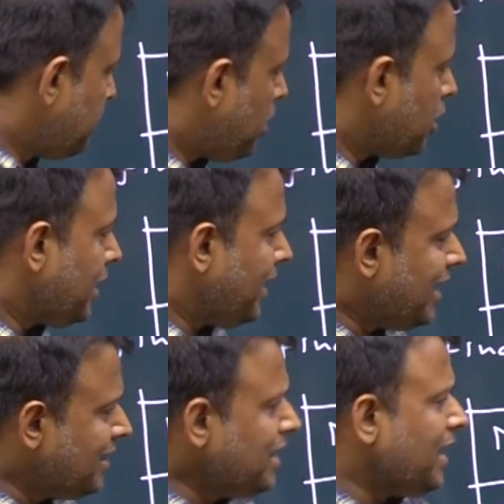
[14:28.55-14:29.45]
For
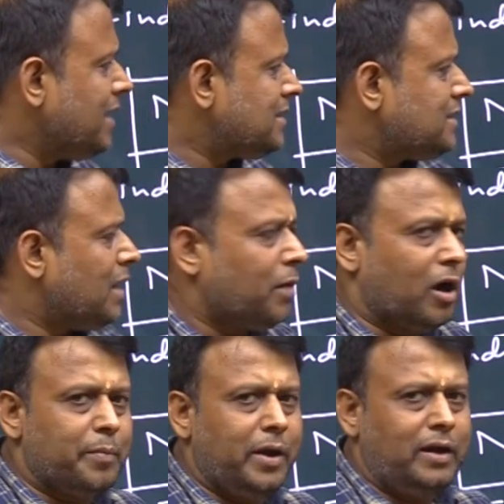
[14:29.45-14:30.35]
any S
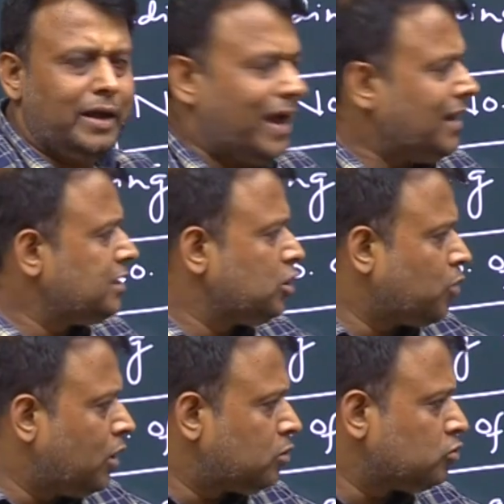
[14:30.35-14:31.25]
suborbit, L is
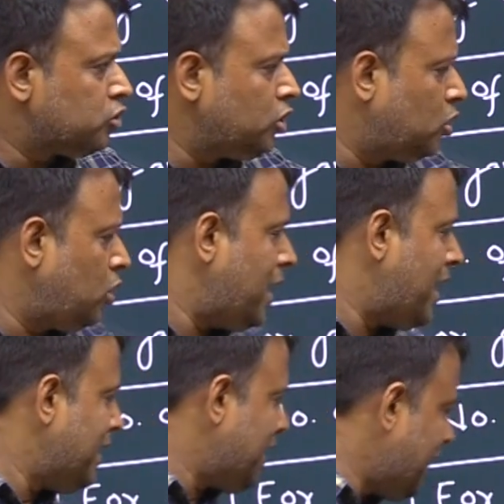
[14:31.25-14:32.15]
equal to 0,
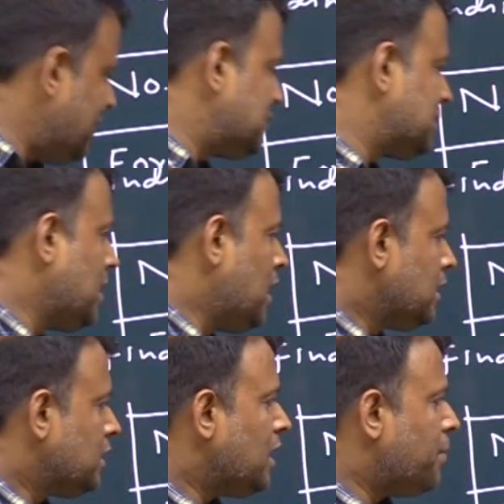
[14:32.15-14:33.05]
and hence
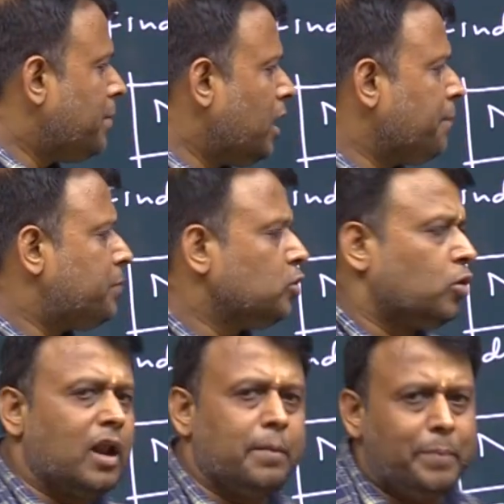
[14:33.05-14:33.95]
number of
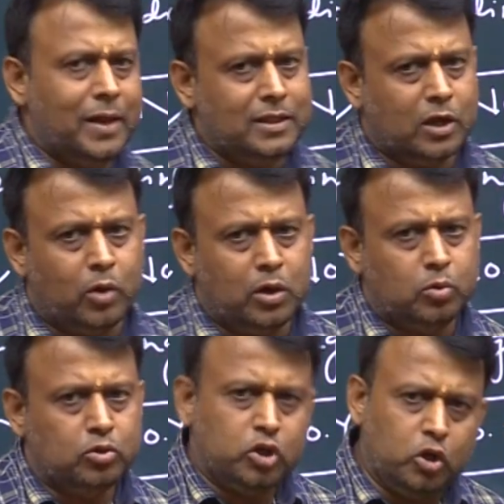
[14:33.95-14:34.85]
nodal plane equal
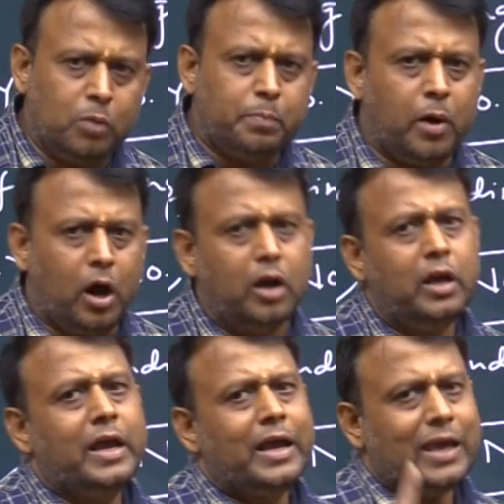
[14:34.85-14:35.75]
to 0 for
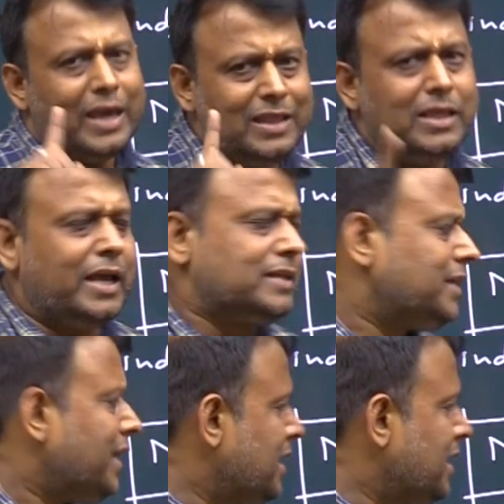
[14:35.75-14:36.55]
any S.